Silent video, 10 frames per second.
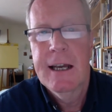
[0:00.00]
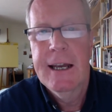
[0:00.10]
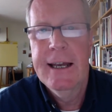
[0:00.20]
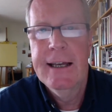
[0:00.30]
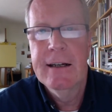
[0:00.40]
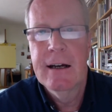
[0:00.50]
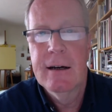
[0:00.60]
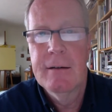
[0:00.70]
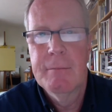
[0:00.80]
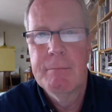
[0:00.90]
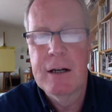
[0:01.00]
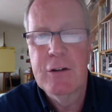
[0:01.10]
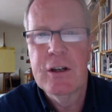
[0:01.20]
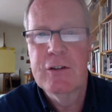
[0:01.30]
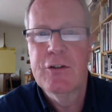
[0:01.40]
And my
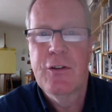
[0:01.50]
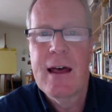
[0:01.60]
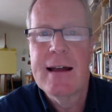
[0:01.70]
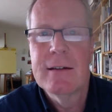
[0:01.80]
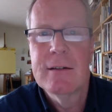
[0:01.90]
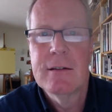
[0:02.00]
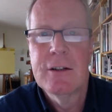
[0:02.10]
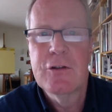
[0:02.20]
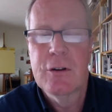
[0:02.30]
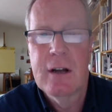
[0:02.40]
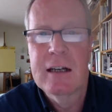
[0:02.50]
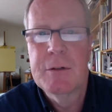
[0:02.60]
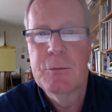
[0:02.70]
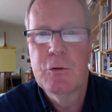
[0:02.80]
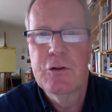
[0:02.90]
sense is that this
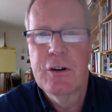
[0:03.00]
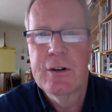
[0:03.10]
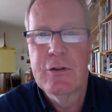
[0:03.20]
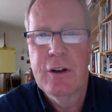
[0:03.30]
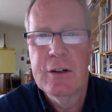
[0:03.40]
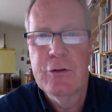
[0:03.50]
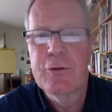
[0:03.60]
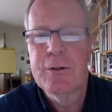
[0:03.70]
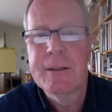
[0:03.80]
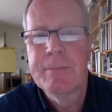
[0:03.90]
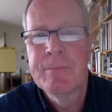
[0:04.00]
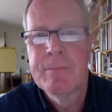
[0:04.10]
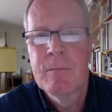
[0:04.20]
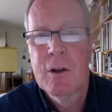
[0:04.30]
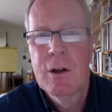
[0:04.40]
alignment was done intentionally.
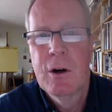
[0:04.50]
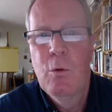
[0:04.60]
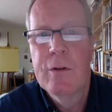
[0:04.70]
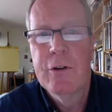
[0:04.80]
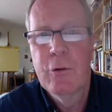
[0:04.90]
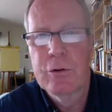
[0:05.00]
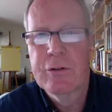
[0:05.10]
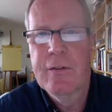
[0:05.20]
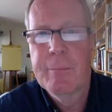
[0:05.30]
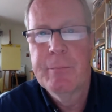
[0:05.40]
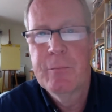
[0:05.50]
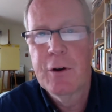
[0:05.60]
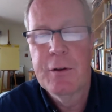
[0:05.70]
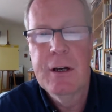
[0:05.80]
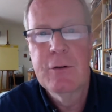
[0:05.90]
When the doors of the
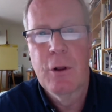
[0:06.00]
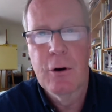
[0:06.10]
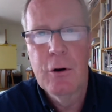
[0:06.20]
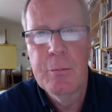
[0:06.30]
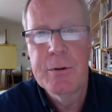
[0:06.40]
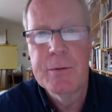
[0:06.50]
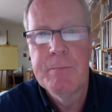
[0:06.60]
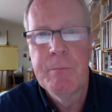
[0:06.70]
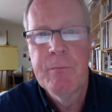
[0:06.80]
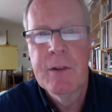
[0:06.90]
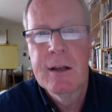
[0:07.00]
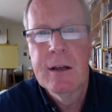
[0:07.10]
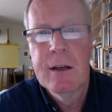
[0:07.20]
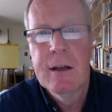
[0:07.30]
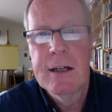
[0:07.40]
cathedral are open,
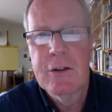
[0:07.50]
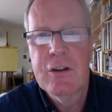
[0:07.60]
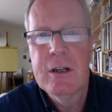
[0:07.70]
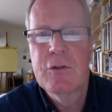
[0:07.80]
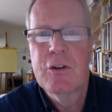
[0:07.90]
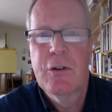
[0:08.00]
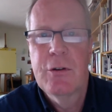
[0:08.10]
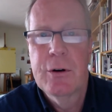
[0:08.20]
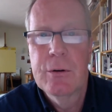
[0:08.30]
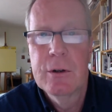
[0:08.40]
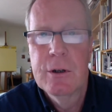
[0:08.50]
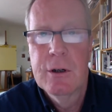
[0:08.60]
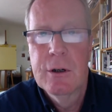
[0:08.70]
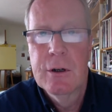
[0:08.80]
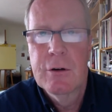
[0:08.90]
it seems as though
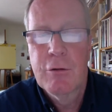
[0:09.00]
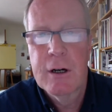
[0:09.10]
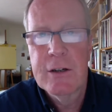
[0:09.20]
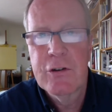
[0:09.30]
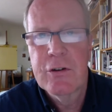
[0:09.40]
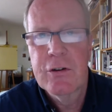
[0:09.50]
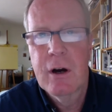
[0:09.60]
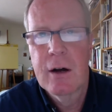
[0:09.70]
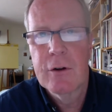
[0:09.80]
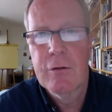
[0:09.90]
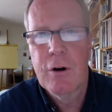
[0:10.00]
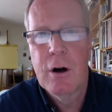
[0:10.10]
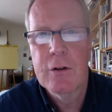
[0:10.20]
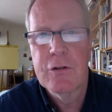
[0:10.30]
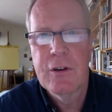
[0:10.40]
Christ on the
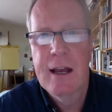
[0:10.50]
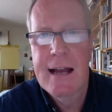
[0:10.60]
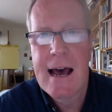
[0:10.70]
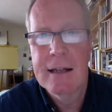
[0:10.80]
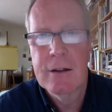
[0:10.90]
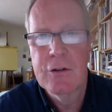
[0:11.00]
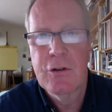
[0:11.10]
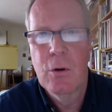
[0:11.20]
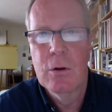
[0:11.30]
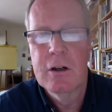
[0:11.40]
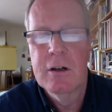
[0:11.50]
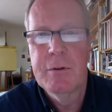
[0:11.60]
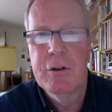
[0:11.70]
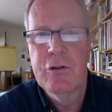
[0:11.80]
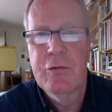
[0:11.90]
cross and Atlas holding up
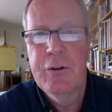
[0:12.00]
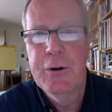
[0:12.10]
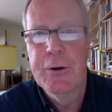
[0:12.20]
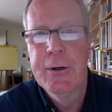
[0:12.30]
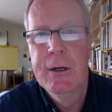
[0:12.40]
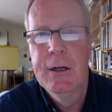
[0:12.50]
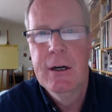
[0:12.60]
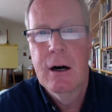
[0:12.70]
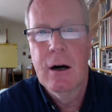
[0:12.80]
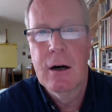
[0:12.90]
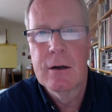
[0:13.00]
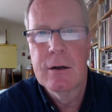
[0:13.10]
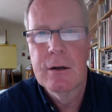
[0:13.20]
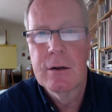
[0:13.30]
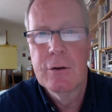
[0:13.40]
his sphere are
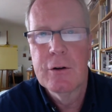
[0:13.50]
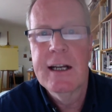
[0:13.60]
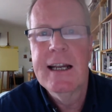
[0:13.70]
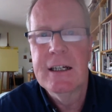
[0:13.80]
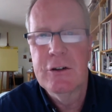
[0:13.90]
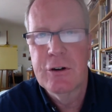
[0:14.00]
looking at each